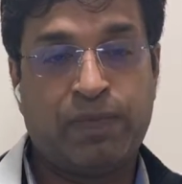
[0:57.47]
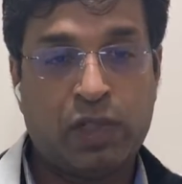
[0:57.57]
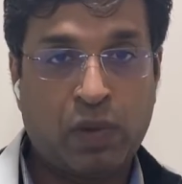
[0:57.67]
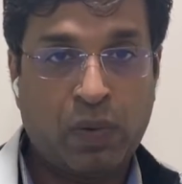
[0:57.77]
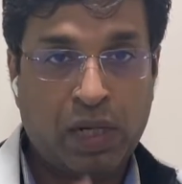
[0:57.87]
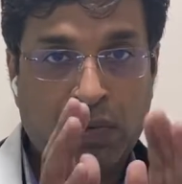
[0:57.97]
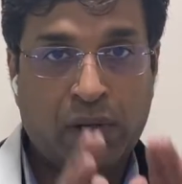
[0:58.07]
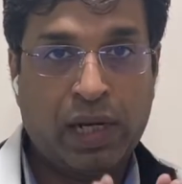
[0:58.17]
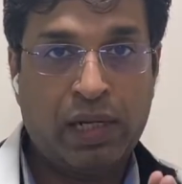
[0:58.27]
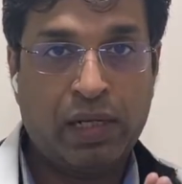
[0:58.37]
So we'll
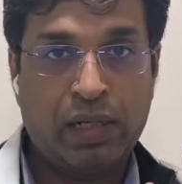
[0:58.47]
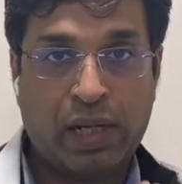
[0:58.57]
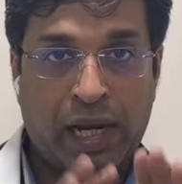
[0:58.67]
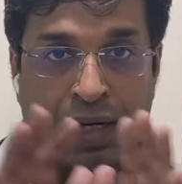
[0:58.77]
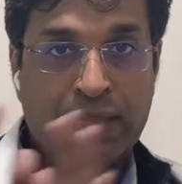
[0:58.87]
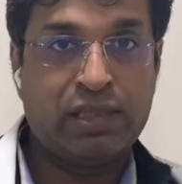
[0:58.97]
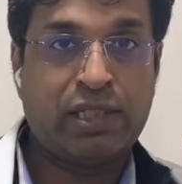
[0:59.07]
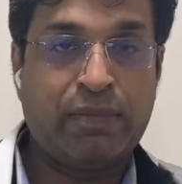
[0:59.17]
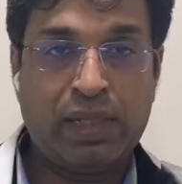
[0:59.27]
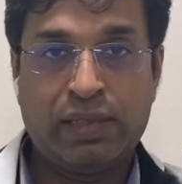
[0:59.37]
look at right heart
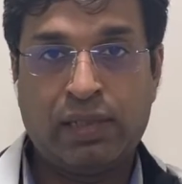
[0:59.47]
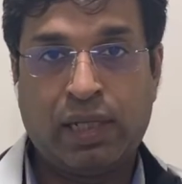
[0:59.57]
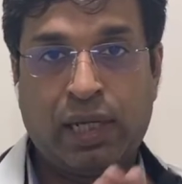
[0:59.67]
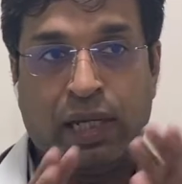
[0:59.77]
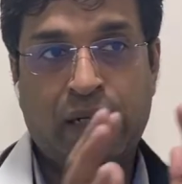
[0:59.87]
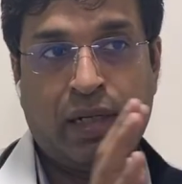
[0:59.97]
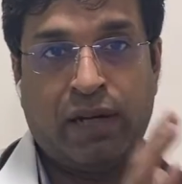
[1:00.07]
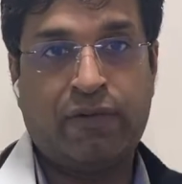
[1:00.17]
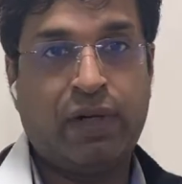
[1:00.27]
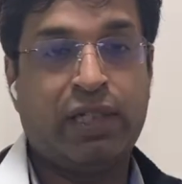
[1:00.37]
chambers and
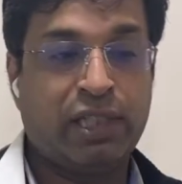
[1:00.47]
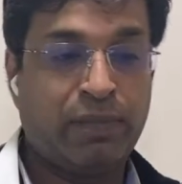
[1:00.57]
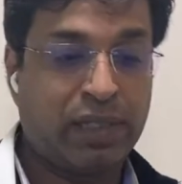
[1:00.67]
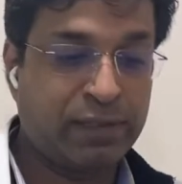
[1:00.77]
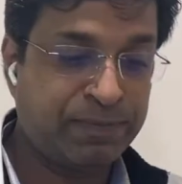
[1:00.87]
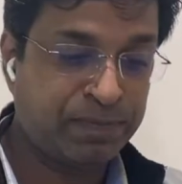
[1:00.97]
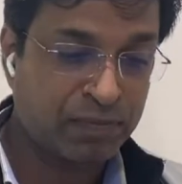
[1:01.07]
left heart chambers.